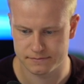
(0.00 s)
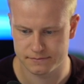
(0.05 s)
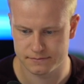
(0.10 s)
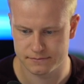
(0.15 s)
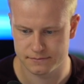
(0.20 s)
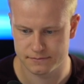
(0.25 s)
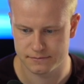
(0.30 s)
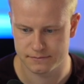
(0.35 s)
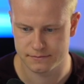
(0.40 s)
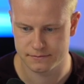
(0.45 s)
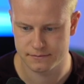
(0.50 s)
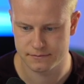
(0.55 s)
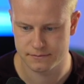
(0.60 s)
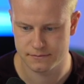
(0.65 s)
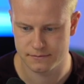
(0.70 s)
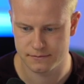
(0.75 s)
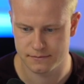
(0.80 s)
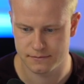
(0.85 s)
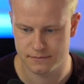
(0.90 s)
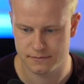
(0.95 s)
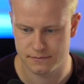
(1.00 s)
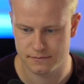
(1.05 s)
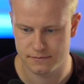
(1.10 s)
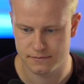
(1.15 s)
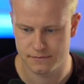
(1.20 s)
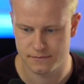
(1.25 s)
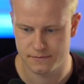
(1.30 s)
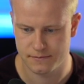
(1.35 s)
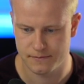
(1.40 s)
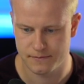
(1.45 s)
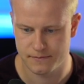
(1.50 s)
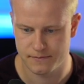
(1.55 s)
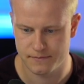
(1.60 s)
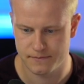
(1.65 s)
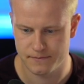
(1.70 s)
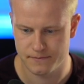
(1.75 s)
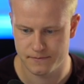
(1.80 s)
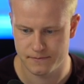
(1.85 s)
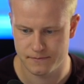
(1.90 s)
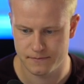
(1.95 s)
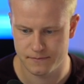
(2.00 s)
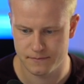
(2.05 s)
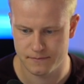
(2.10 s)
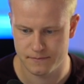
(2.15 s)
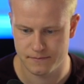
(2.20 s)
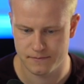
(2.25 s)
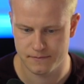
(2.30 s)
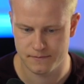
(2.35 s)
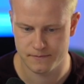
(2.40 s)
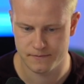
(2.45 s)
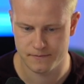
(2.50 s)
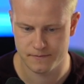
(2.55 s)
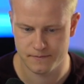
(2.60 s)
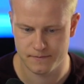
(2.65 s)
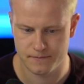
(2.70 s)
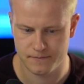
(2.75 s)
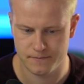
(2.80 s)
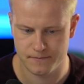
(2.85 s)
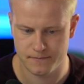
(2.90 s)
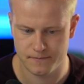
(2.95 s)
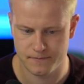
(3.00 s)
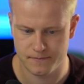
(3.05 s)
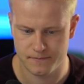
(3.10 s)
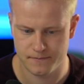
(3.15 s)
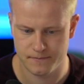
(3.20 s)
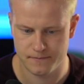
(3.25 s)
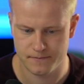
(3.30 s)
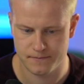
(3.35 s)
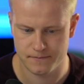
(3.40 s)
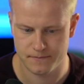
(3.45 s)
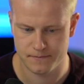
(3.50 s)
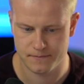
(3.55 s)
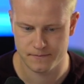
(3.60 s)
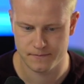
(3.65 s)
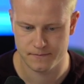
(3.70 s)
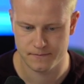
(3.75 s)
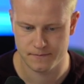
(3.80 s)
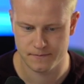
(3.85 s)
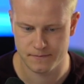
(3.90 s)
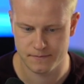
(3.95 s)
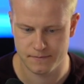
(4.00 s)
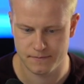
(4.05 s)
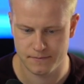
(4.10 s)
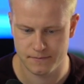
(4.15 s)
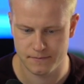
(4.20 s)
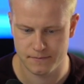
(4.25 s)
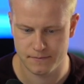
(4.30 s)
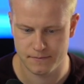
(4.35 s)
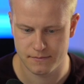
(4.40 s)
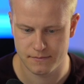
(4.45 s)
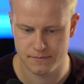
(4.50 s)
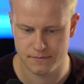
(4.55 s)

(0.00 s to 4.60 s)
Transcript: [no speech]